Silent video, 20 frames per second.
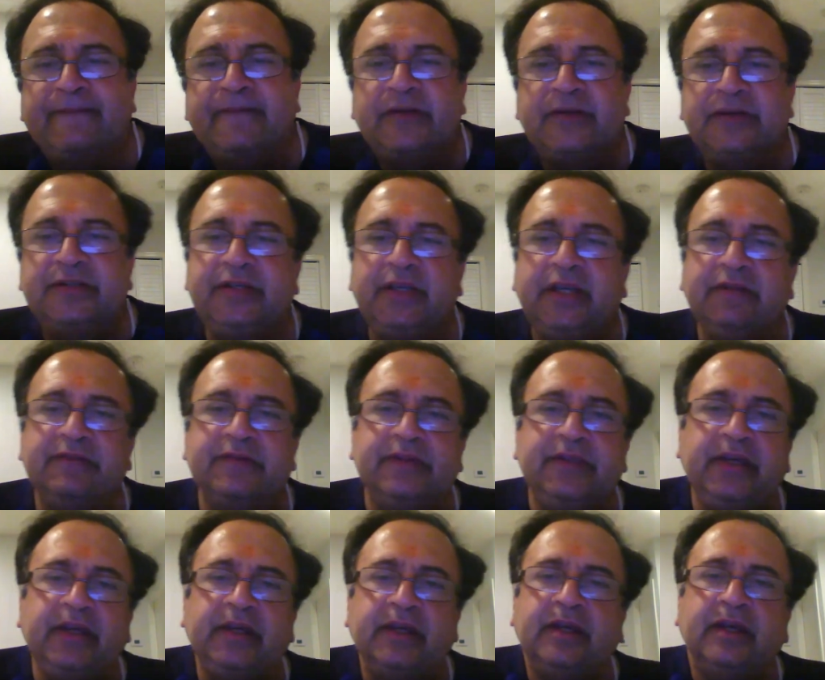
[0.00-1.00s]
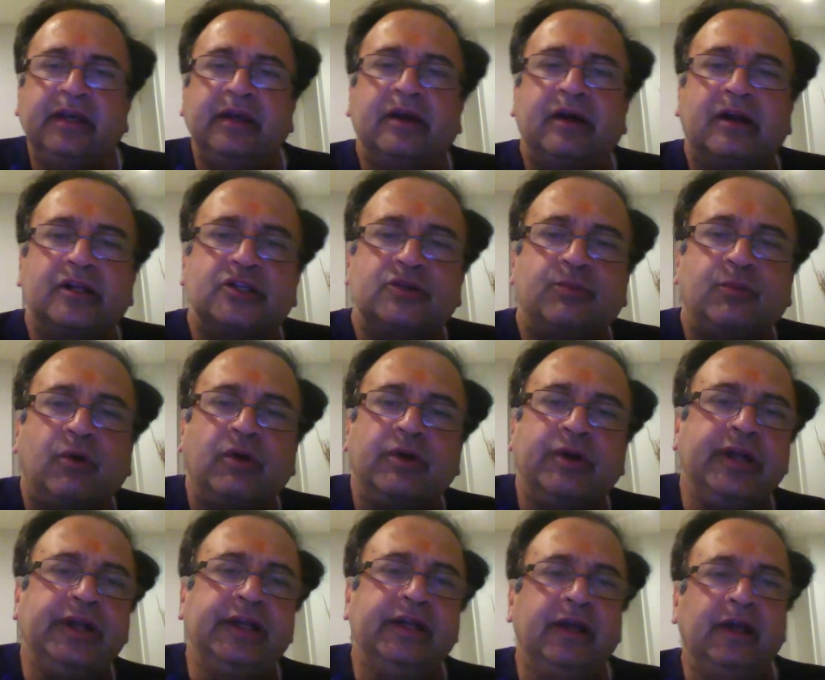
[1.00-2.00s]
receives the
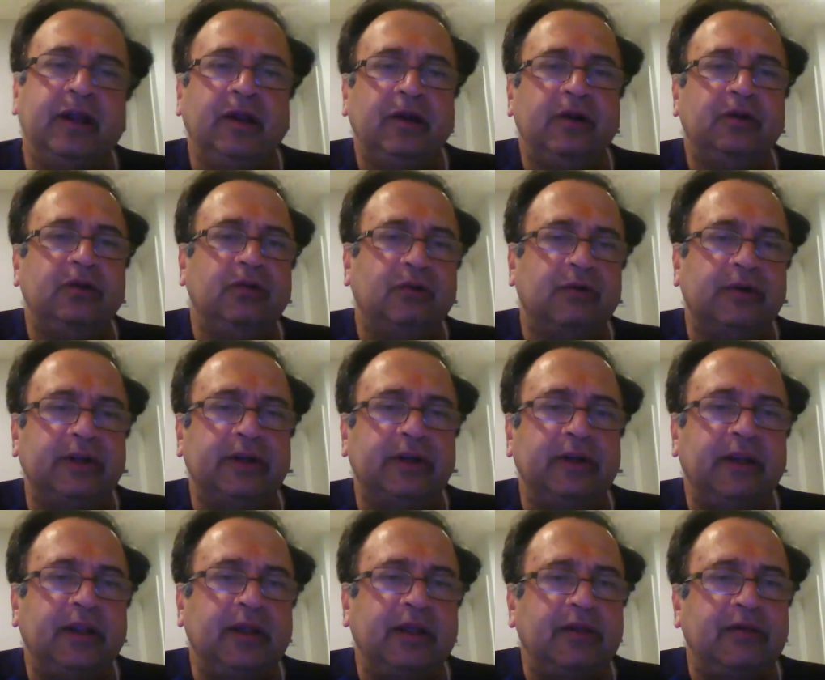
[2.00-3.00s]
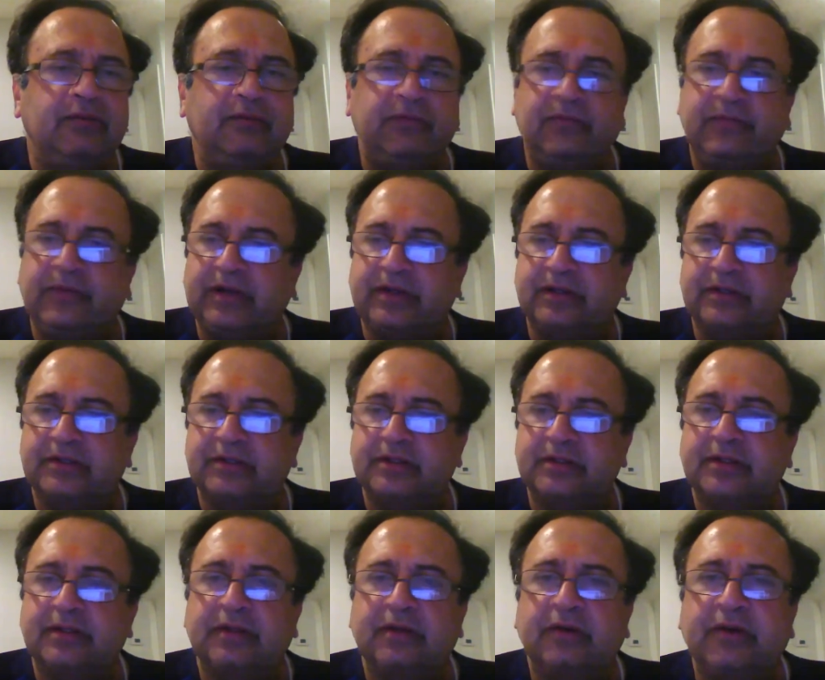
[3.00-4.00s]
corresponding total
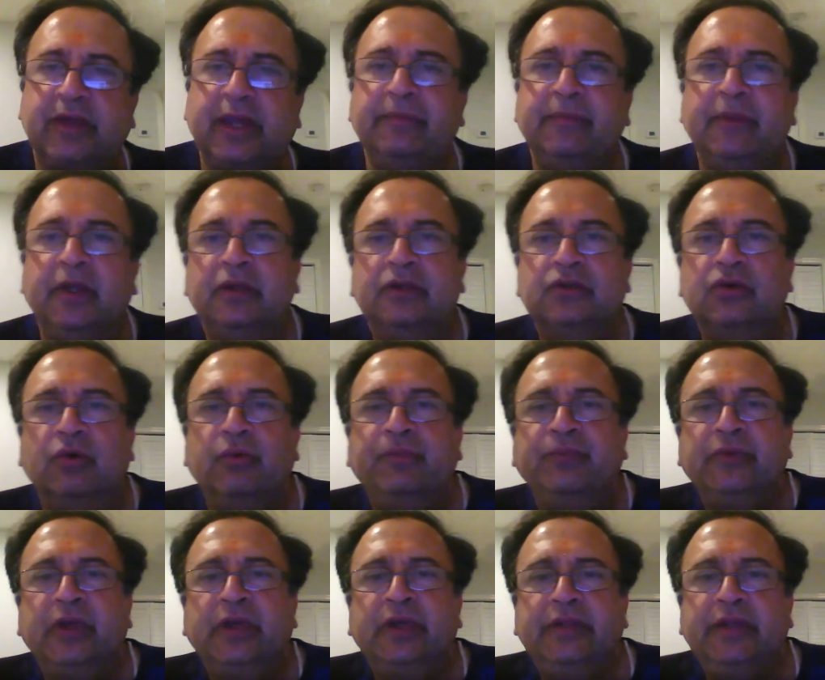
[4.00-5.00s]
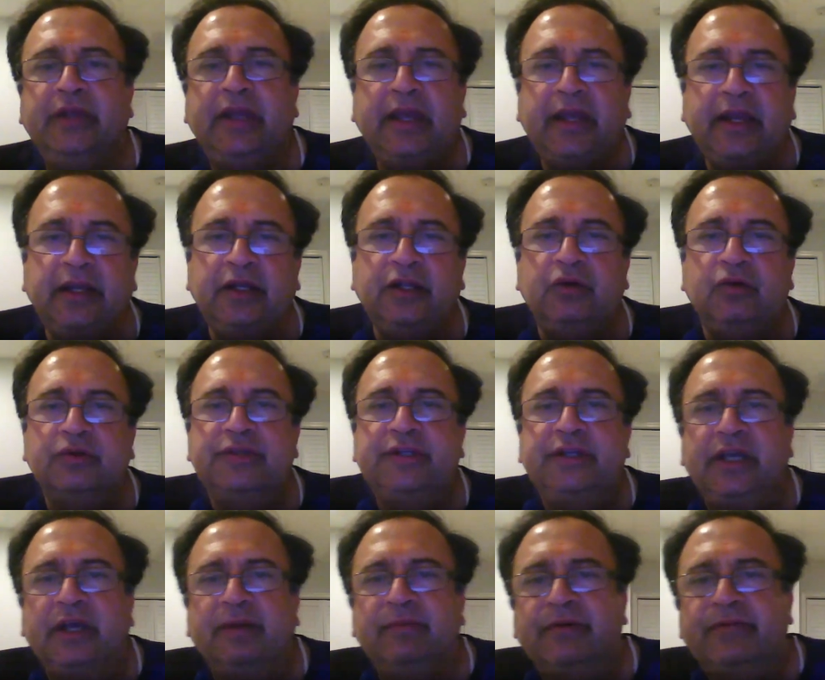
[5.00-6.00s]
flux. Okay, so the induced
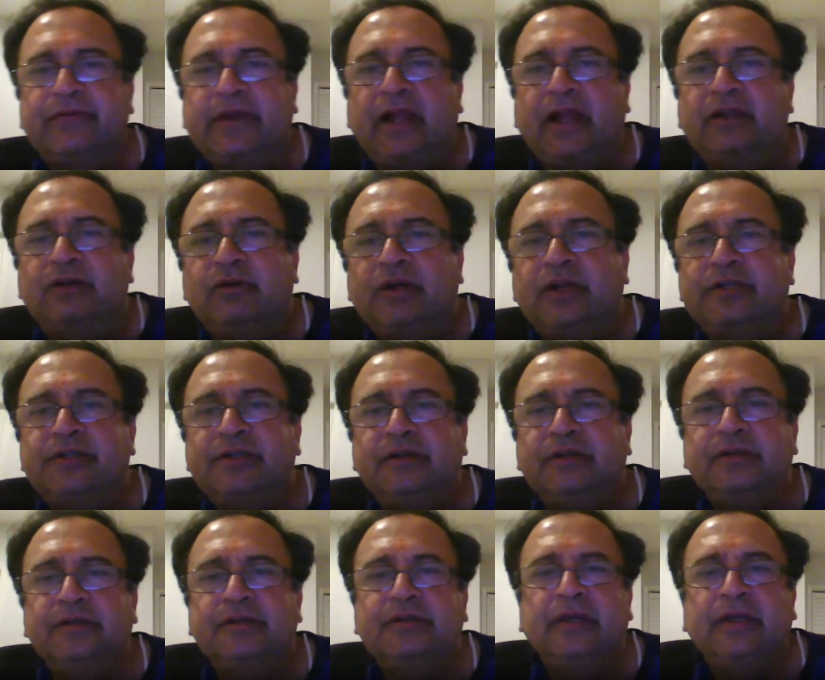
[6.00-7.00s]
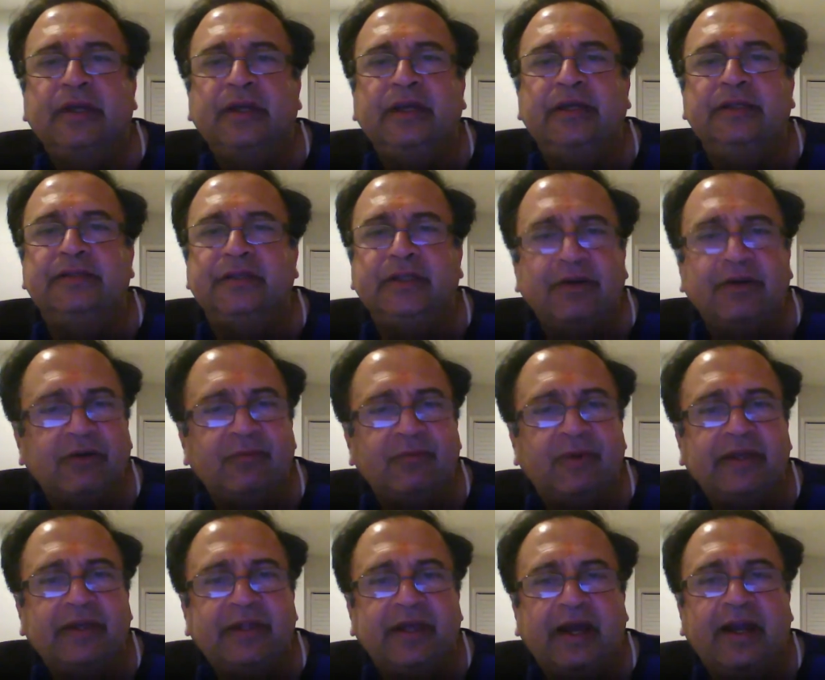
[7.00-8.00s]
EMF calculations is given
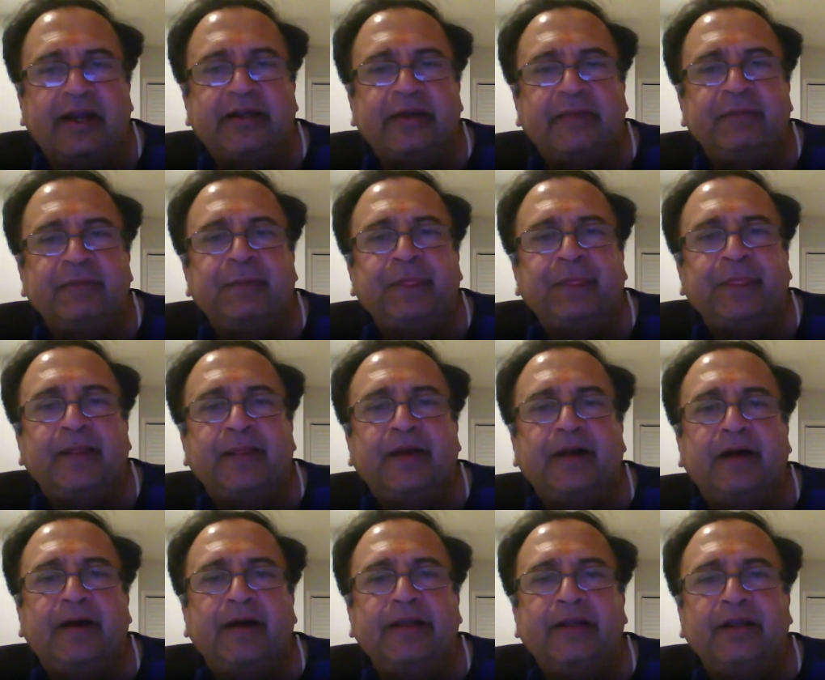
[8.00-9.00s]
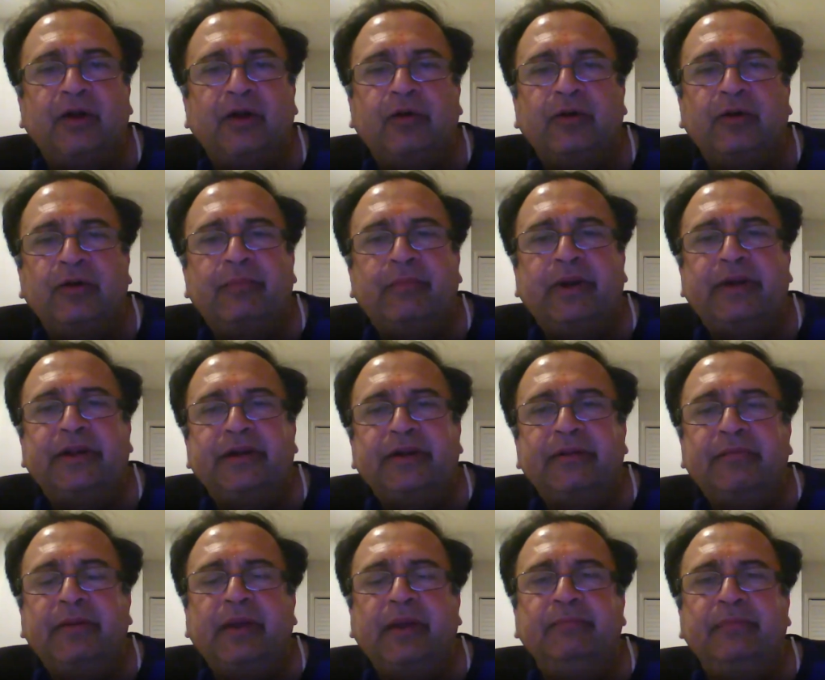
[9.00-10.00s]
by that, but
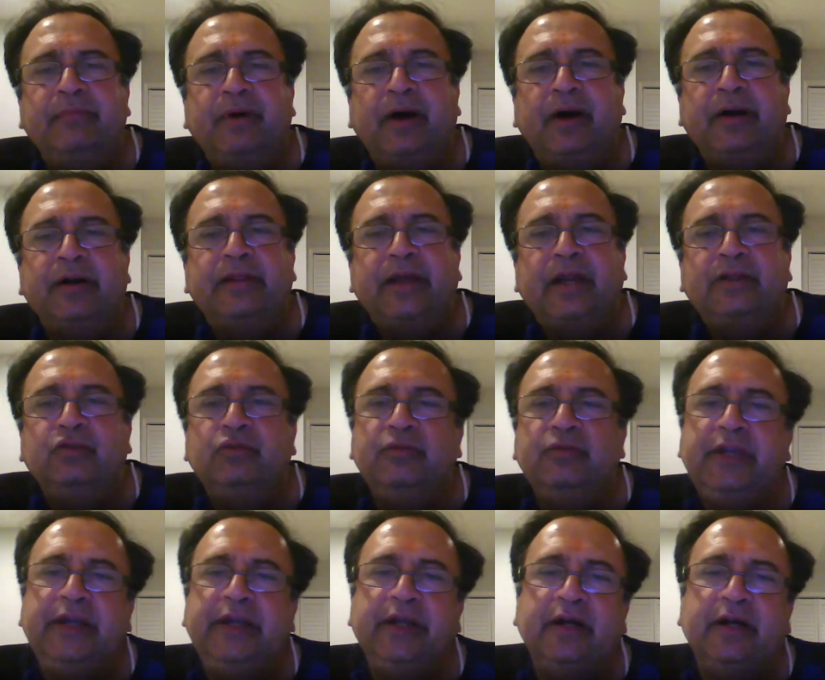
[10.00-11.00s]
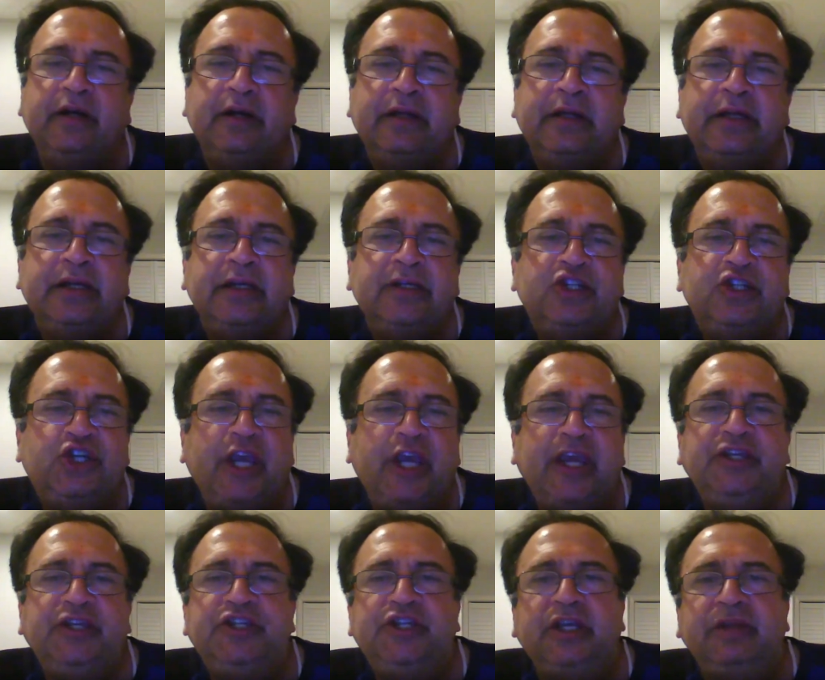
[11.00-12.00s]
remember that you need a
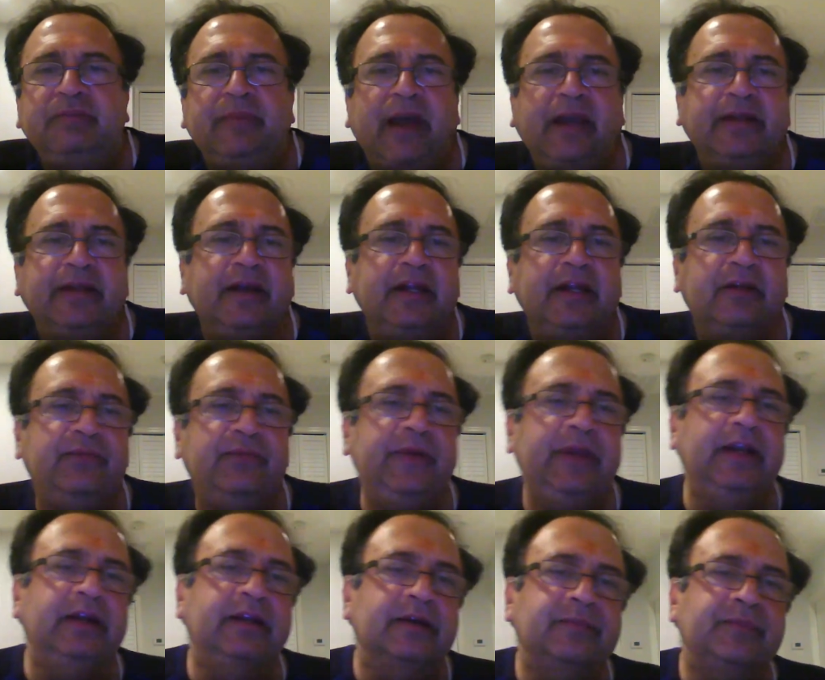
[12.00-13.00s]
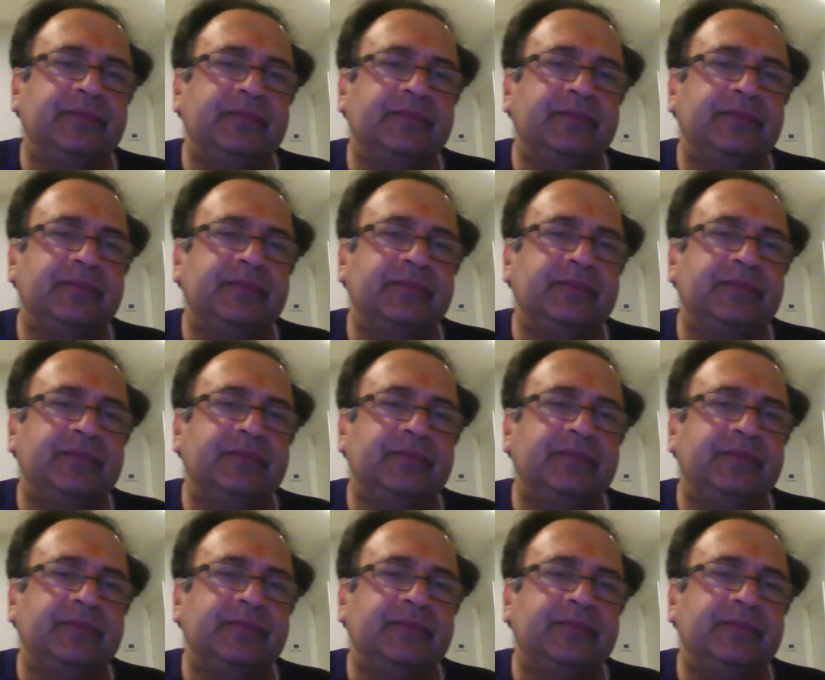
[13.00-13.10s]
changing magnetic field,